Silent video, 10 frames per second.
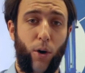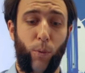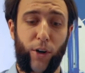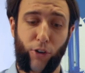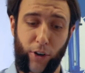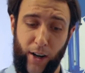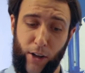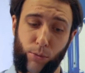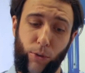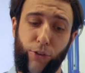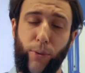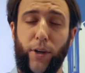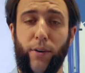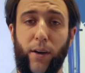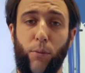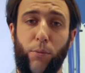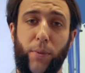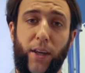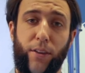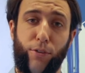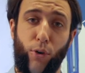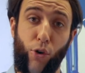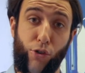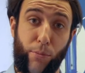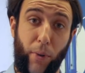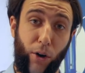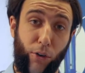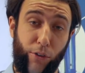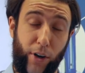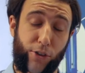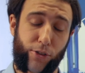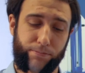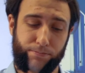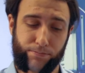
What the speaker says: which on an S128 unit would be the 400 micron range.